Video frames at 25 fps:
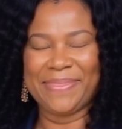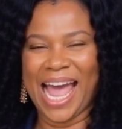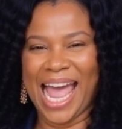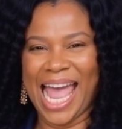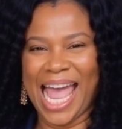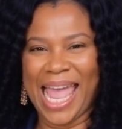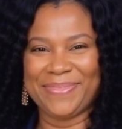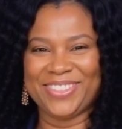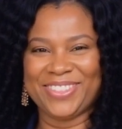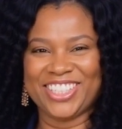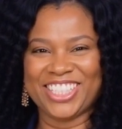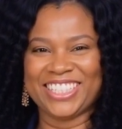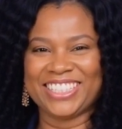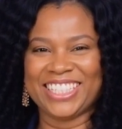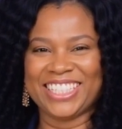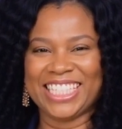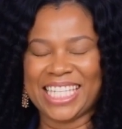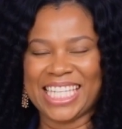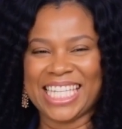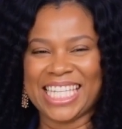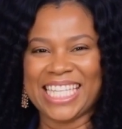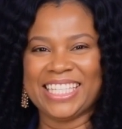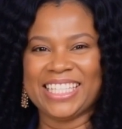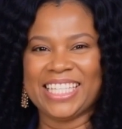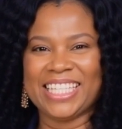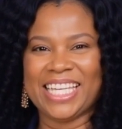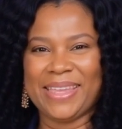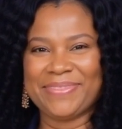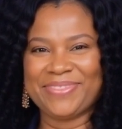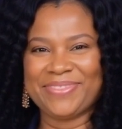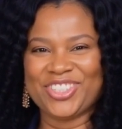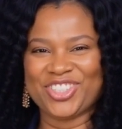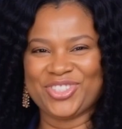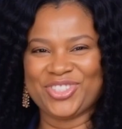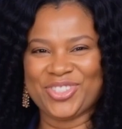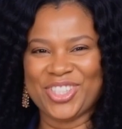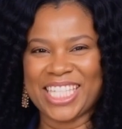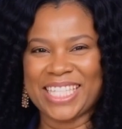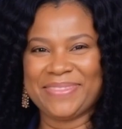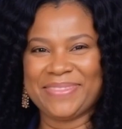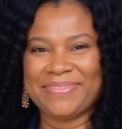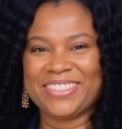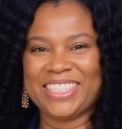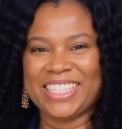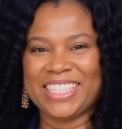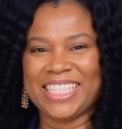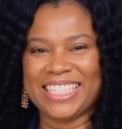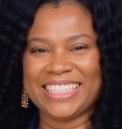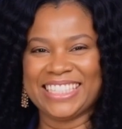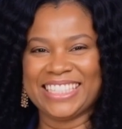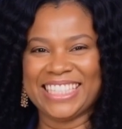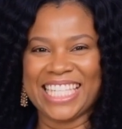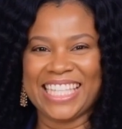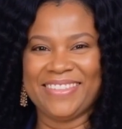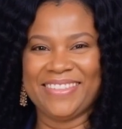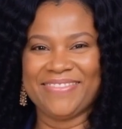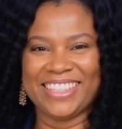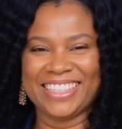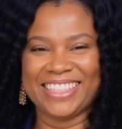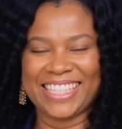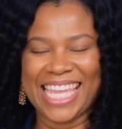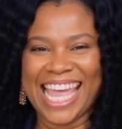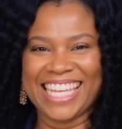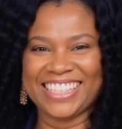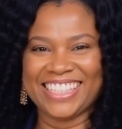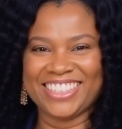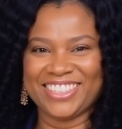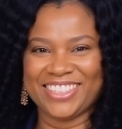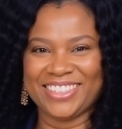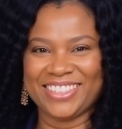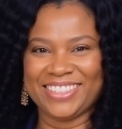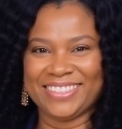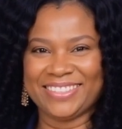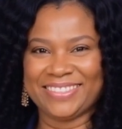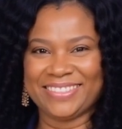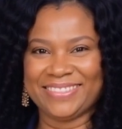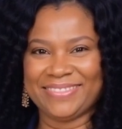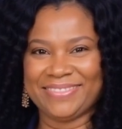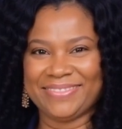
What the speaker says: options, and income streams is even nicer.